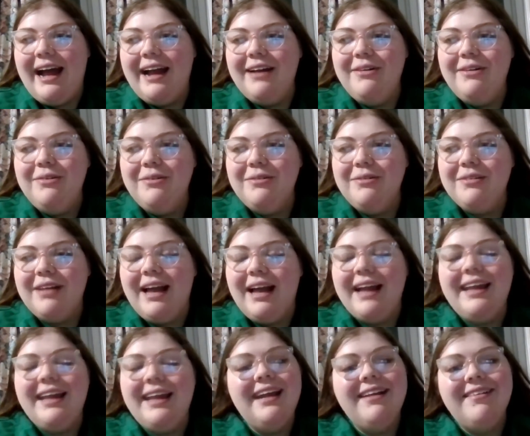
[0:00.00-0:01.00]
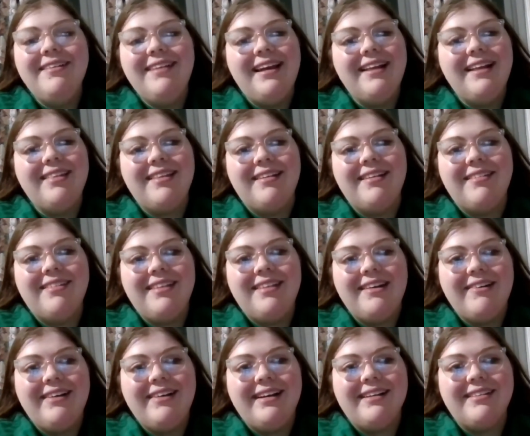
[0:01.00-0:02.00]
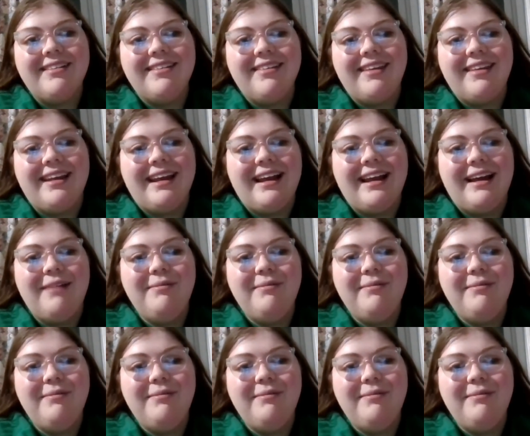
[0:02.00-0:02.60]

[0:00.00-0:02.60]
I can't take this seriously.